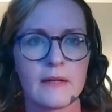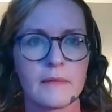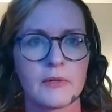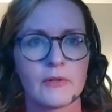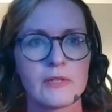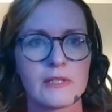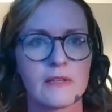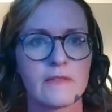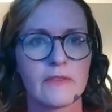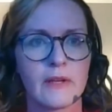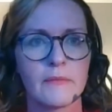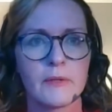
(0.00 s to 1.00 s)
and I'm going to
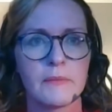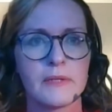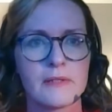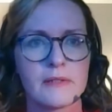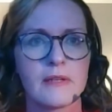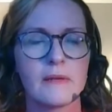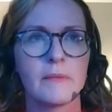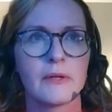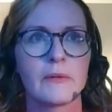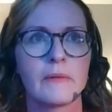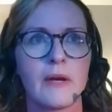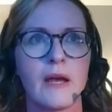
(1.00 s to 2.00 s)
give them the
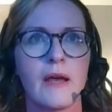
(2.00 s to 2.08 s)
placebo.